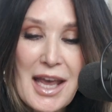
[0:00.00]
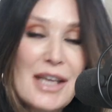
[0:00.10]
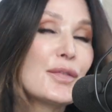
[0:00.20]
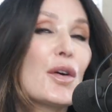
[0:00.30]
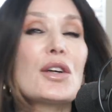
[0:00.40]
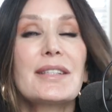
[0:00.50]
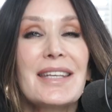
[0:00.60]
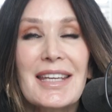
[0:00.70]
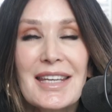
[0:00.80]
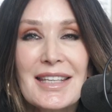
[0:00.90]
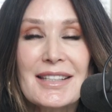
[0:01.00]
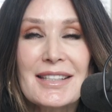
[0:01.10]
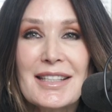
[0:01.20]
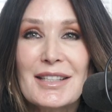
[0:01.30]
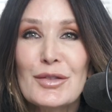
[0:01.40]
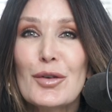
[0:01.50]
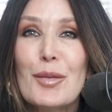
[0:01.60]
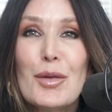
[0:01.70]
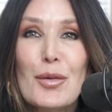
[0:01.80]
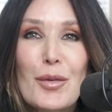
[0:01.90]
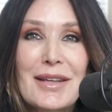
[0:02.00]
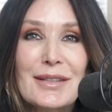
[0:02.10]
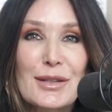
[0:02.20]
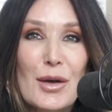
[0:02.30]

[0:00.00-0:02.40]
As far as the east is from the west,